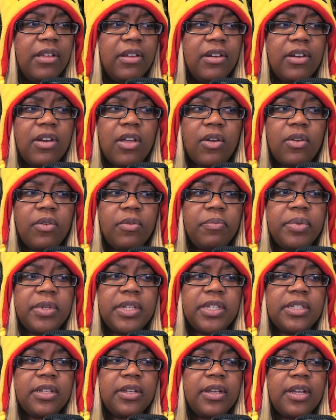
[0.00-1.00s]
No,
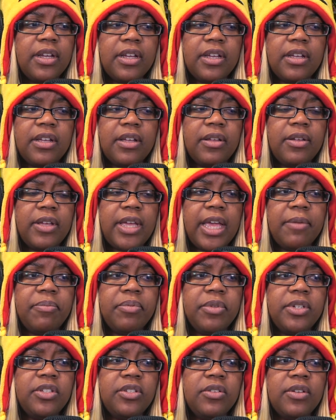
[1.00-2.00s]
please. Okay,
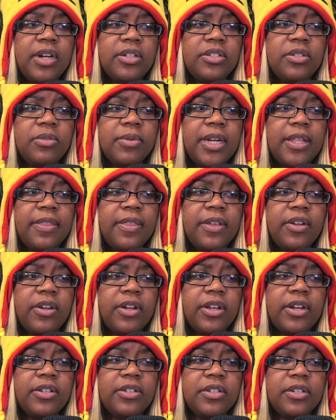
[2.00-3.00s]
please do not do what I think you're
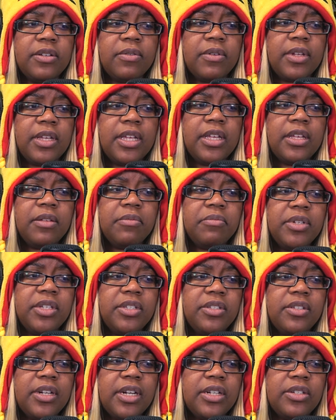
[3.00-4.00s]
gonna do.
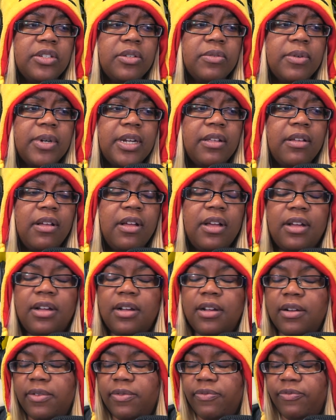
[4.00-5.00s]
Please do not do it. Ugh,